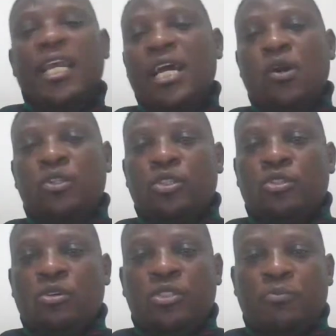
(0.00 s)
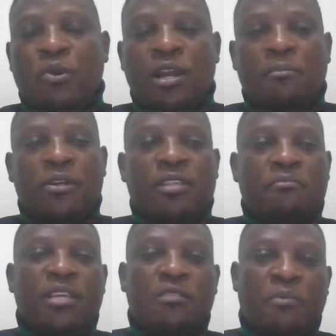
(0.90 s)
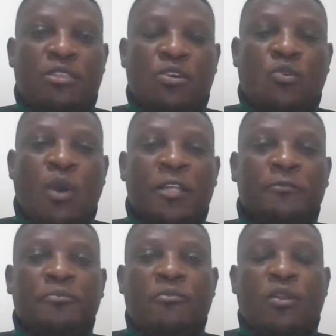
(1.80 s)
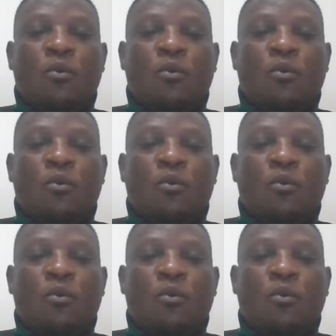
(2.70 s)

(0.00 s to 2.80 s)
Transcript: And I also spoke about the mixed method one,